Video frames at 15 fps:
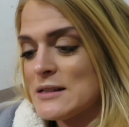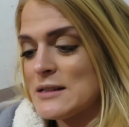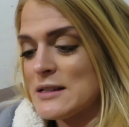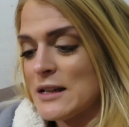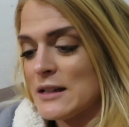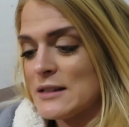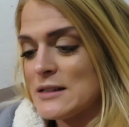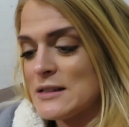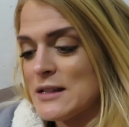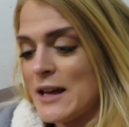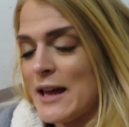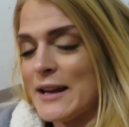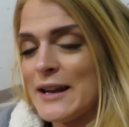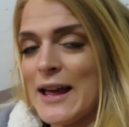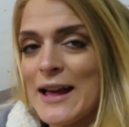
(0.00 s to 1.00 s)
tint,
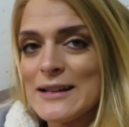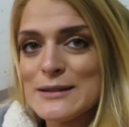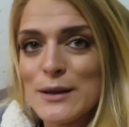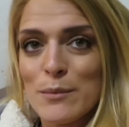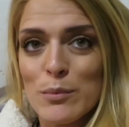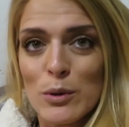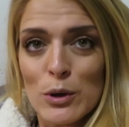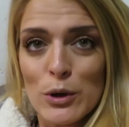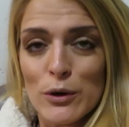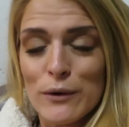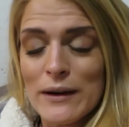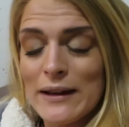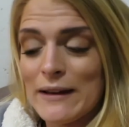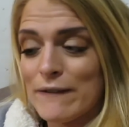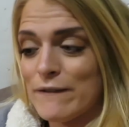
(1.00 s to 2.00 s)
and has a
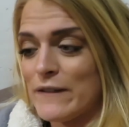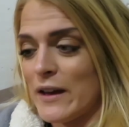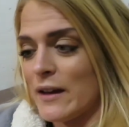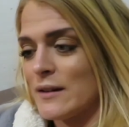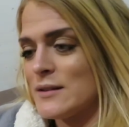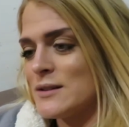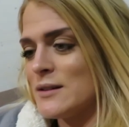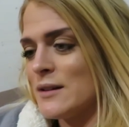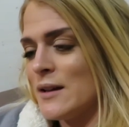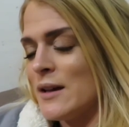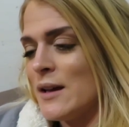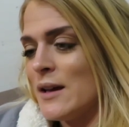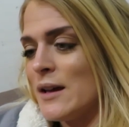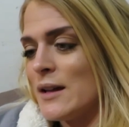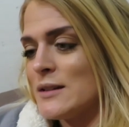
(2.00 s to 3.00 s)
blurring effect.
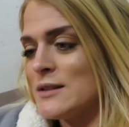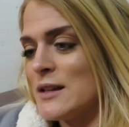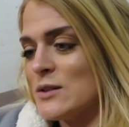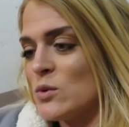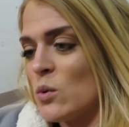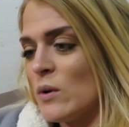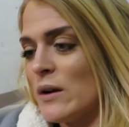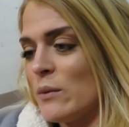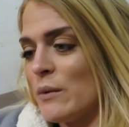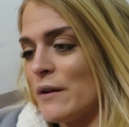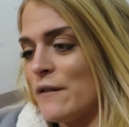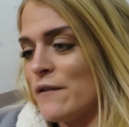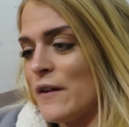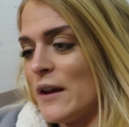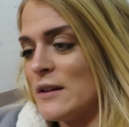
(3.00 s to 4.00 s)
It says all-in-one
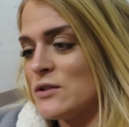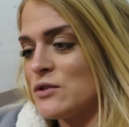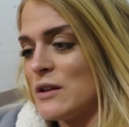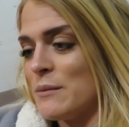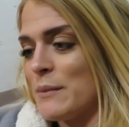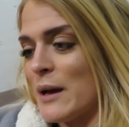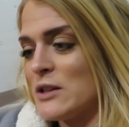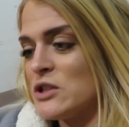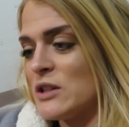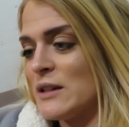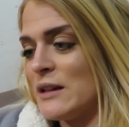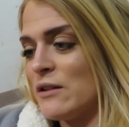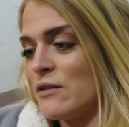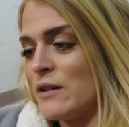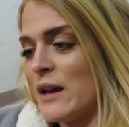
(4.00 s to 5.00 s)
face cream
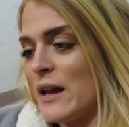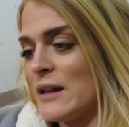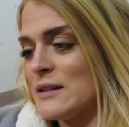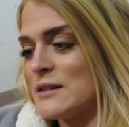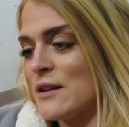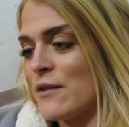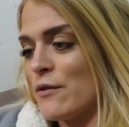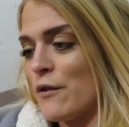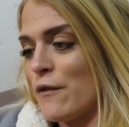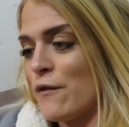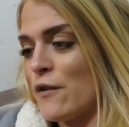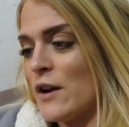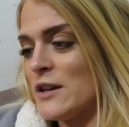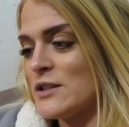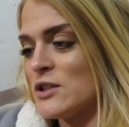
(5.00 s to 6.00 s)
magically creates a
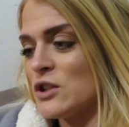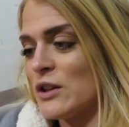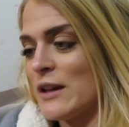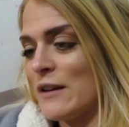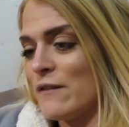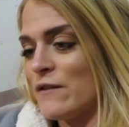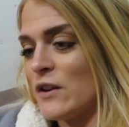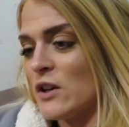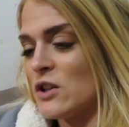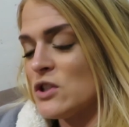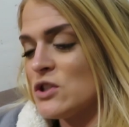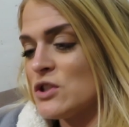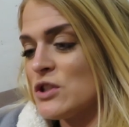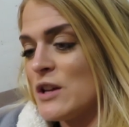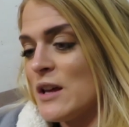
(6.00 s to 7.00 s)
refreshed looking
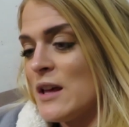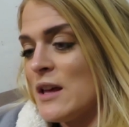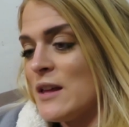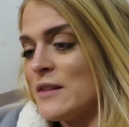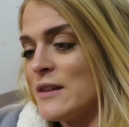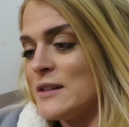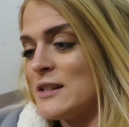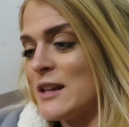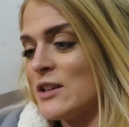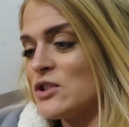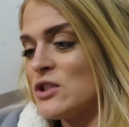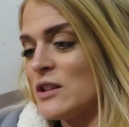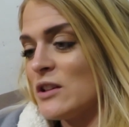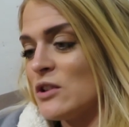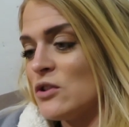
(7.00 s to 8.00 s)
finish. The
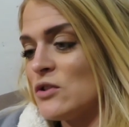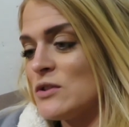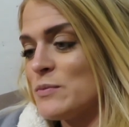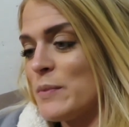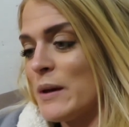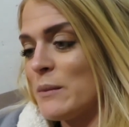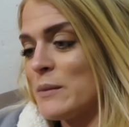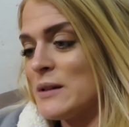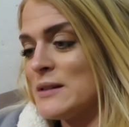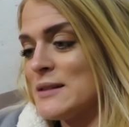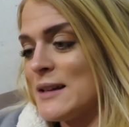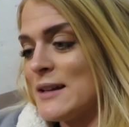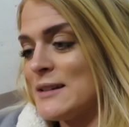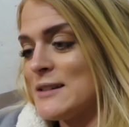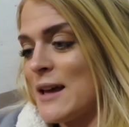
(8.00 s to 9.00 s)
texture includes pigments
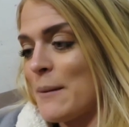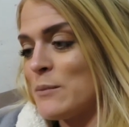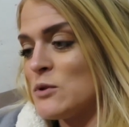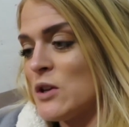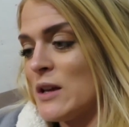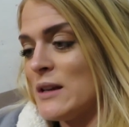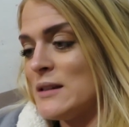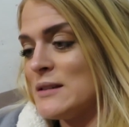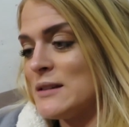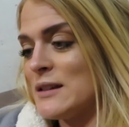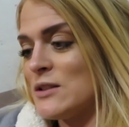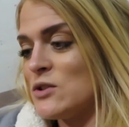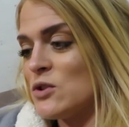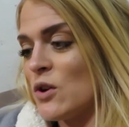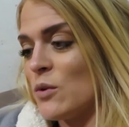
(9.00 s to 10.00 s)
that adapt to any
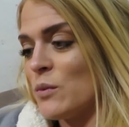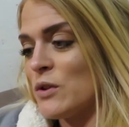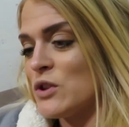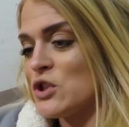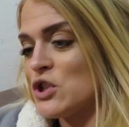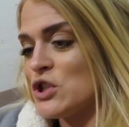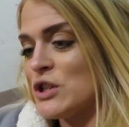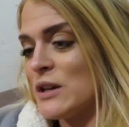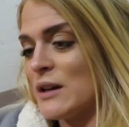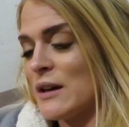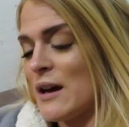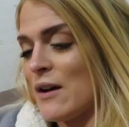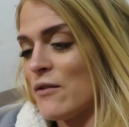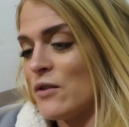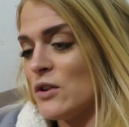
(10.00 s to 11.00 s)
skin tone with a sheer
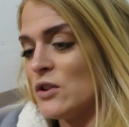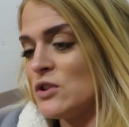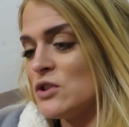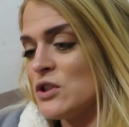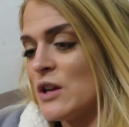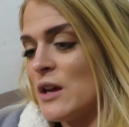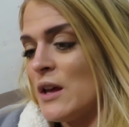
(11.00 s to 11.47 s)
coverage.